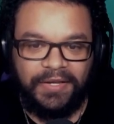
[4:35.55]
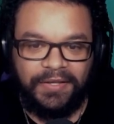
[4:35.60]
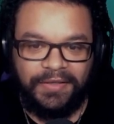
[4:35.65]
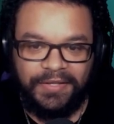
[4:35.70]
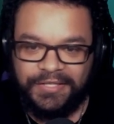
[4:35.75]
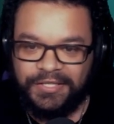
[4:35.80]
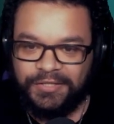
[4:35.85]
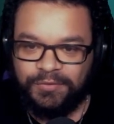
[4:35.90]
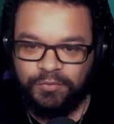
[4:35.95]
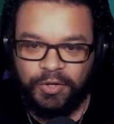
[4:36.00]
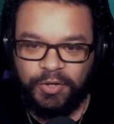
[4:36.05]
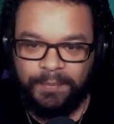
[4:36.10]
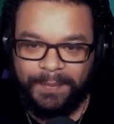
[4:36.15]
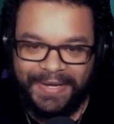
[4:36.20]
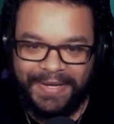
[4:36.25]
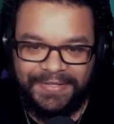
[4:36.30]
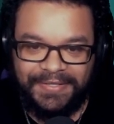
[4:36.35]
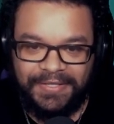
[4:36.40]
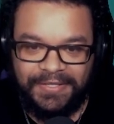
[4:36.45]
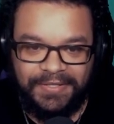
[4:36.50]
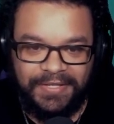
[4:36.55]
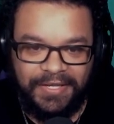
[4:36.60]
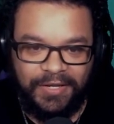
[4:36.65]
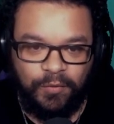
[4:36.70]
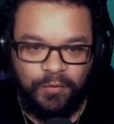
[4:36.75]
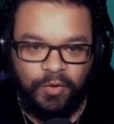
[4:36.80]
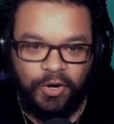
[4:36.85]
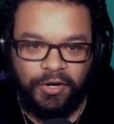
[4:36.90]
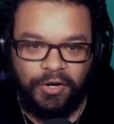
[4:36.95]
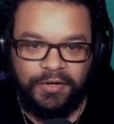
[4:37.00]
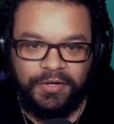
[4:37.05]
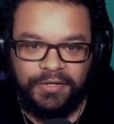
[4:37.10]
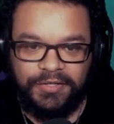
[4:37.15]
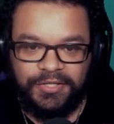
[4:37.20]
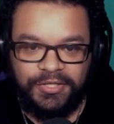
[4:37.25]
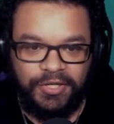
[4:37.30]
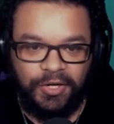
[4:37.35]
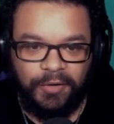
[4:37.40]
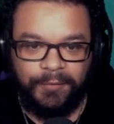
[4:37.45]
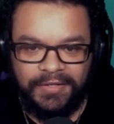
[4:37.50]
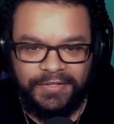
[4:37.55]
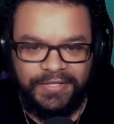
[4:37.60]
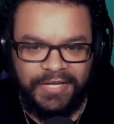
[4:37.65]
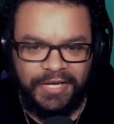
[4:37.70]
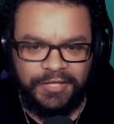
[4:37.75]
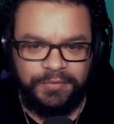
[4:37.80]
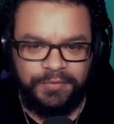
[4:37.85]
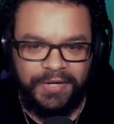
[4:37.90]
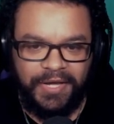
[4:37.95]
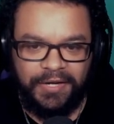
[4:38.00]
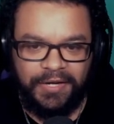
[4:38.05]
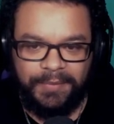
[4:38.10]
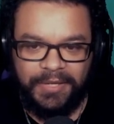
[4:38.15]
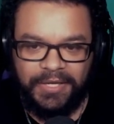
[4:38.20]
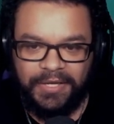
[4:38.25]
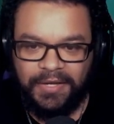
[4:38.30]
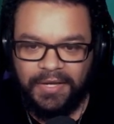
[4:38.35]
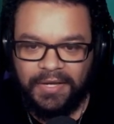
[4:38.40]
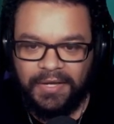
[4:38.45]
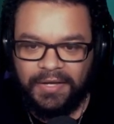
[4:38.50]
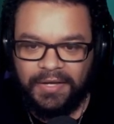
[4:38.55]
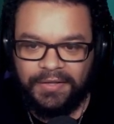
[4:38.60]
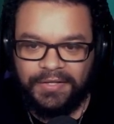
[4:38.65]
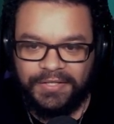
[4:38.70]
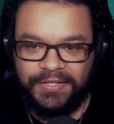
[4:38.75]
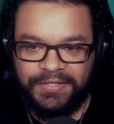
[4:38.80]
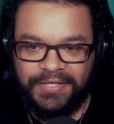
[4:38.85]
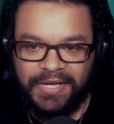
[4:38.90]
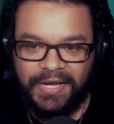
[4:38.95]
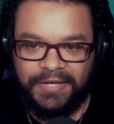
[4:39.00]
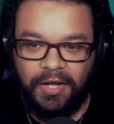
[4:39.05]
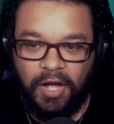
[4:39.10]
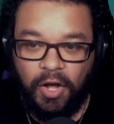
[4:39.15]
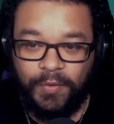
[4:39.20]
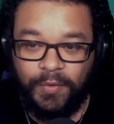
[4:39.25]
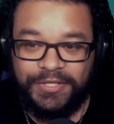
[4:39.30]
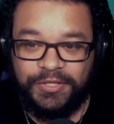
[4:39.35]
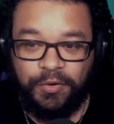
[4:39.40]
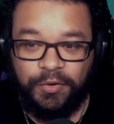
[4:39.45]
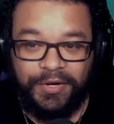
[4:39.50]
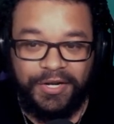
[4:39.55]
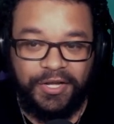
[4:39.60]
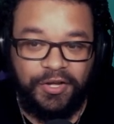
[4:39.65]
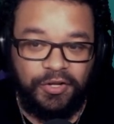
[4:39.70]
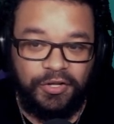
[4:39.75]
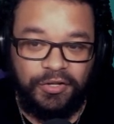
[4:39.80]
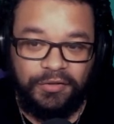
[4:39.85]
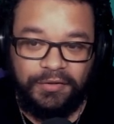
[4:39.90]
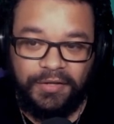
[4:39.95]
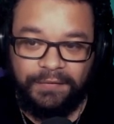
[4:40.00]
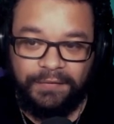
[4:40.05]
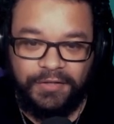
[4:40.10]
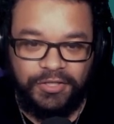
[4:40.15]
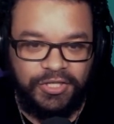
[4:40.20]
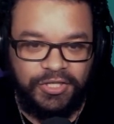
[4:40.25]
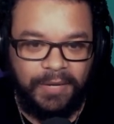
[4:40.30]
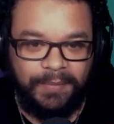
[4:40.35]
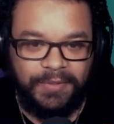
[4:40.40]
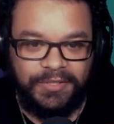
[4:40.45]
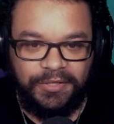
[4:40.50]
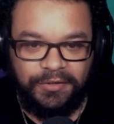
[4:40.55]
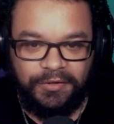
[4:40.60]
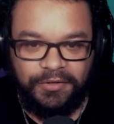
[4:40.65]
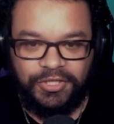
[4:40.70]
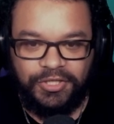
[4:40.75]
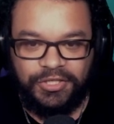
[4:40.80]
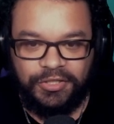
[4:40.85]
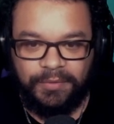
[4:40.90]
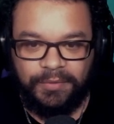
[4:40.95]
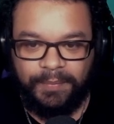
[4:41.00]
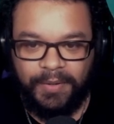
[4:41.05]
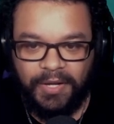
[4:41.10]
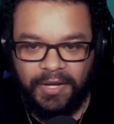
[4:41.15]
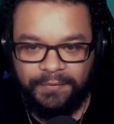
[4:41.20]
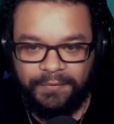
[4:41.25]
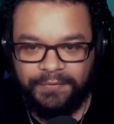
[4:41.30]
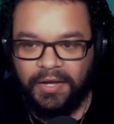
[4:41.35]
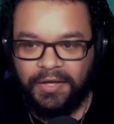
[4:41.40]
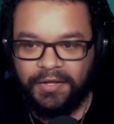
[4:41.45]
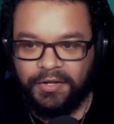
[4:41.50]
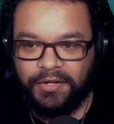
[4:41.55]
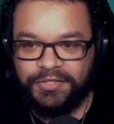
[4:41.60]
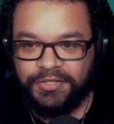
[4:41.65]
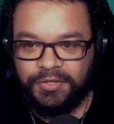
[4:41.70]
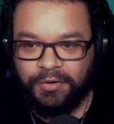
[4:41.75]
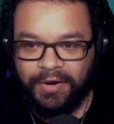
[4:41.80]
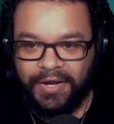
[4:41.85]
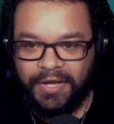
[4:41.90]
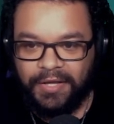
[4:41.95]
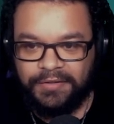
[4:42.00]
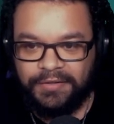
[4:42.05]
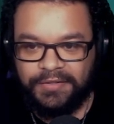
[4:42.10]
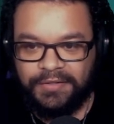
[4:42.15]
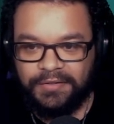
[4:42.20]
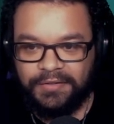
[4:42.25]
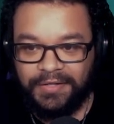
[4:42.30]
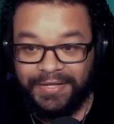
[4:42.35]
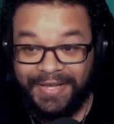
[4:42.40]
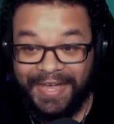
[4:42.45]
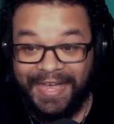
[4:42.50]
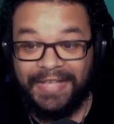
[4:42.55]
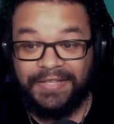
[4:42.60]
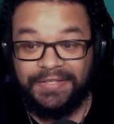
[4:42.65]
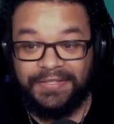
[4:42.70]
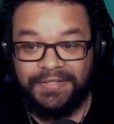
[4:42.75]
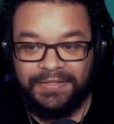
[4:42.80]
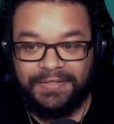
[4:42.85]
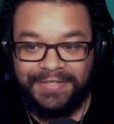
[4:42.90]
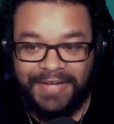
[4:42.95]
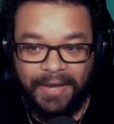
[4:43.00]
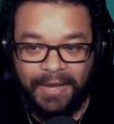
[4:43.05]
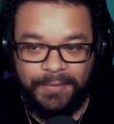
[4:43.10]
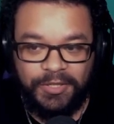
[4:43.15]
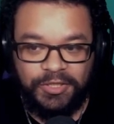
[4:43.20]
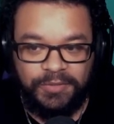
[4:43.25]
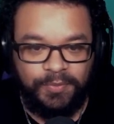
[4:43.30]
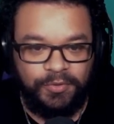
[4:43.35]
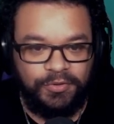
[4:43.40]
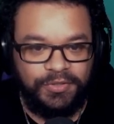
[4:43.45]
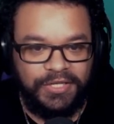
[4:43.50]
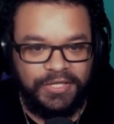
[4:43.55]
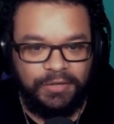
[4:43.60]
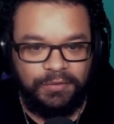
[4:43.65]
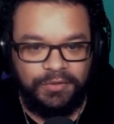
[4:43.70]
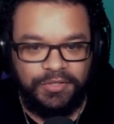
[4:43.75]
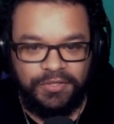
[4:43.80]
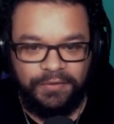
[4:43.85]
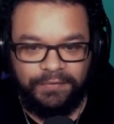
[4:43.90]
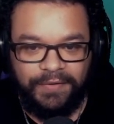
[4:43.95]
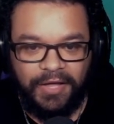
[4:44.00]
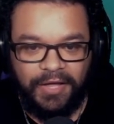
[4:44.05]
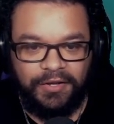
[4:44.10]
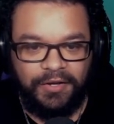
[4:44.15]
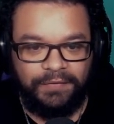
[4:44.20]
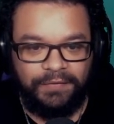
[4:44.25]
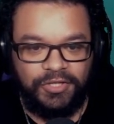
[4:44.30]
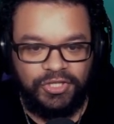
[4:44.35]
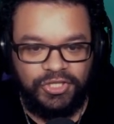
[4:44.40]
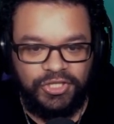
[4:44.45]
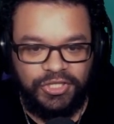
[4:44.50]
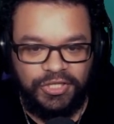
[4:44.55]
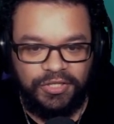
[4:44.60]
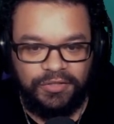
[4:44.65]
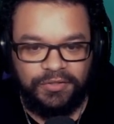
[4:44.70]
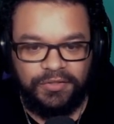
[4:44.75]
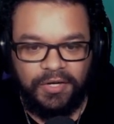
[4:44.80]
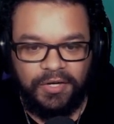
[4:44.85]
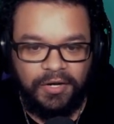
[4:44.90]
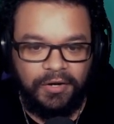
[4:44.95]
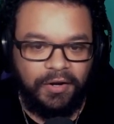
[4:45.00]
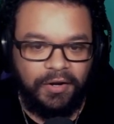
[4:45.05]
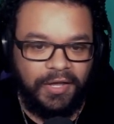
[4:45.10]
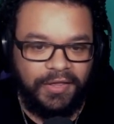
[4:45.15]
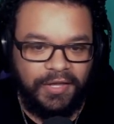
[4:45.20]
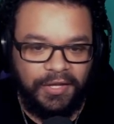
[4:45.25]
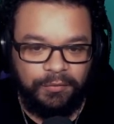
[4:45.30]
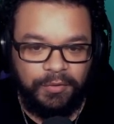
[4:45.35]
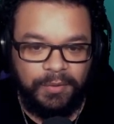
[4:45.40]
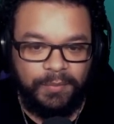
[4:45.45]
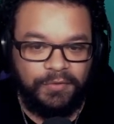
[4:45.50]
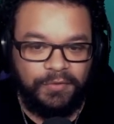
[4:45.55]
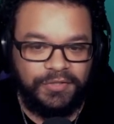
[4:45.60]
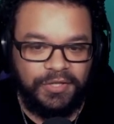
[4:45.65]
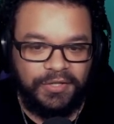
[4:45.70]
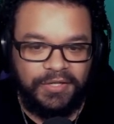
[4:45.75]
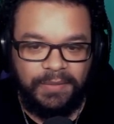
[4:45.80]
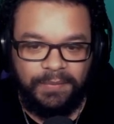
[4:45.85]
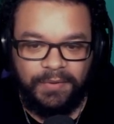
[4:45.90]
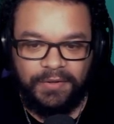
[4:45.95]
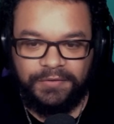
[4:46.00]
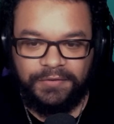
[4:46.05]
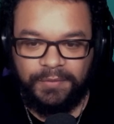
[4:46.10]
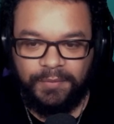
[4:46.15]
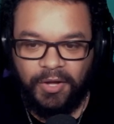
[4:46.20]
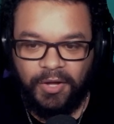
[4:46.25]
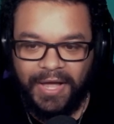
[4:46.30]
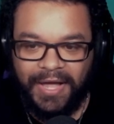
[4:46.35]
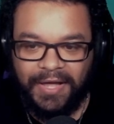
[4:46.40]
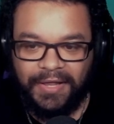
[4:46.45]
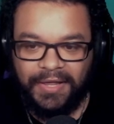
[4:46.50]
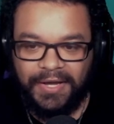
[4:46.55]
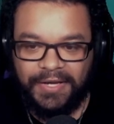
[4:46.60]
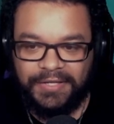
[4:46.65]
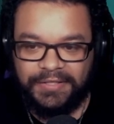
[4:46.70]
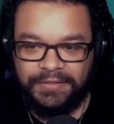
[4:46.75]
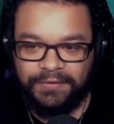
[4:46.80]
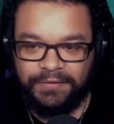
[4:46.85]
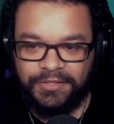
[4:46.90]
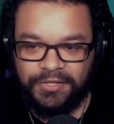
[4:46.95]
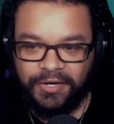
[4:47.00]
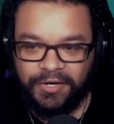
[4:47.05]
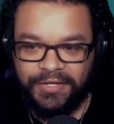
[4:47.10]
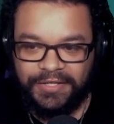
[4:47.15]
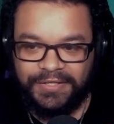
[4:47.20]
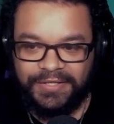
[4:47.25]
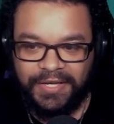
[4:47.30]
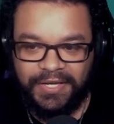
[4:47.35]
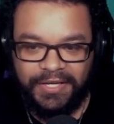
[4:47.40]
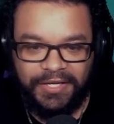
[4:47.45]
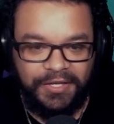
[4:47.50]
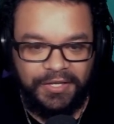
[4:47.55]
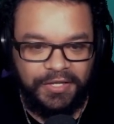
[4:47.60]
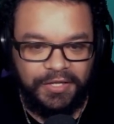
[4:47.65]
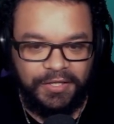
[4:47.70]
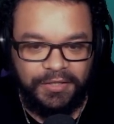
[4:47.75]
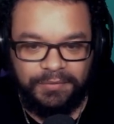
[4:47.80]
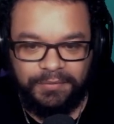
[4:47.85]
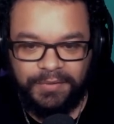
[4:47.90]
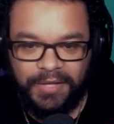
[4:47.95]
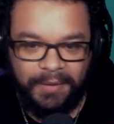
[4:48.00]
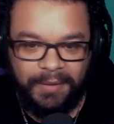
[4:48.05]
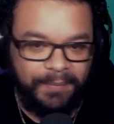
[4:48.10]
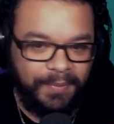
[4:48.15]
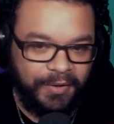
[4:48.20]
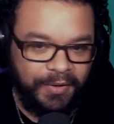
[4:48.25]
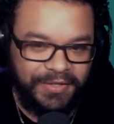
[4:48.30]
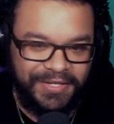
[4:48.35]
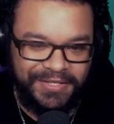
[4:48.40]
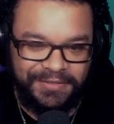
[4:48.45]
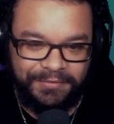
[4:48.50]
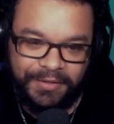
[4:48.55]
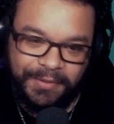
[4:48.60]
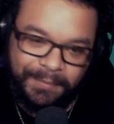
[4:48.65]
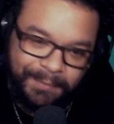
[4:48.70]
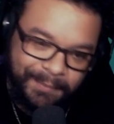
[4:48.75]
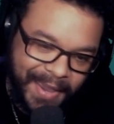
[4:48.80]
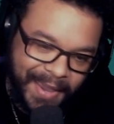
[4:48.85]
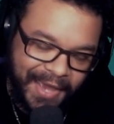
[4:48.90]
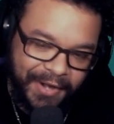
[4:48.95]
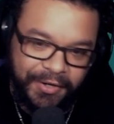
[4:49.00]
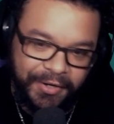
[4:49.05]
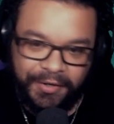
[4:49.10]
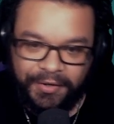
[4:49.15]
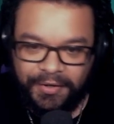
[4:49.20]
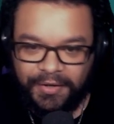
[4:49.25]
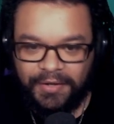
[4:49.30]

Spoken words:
This is what makes this thing work. So attacks one enemy. This attack is always critical if the shaman is under a shield buff, and also gains damage boost equal to the value of the shield. And then it removes all debuffs from all allies if the target is killed. That part doesn't really matter.